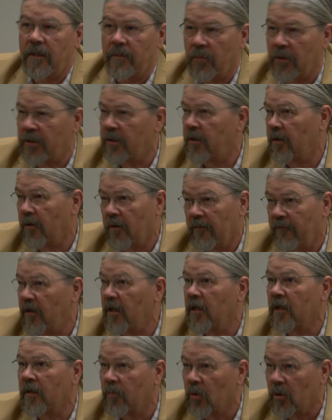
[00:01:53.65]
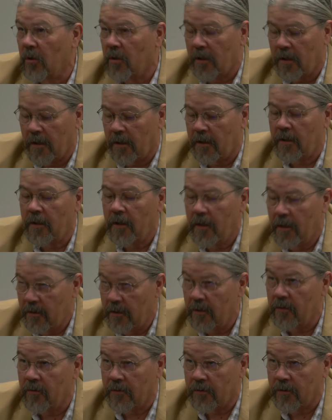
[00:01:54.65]
but they're available on
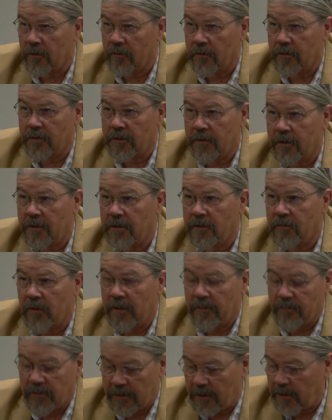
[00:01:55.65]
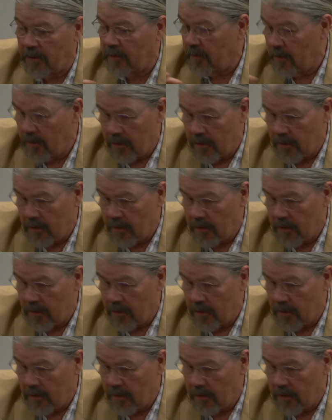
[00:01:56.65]
the North Dakota Studies website,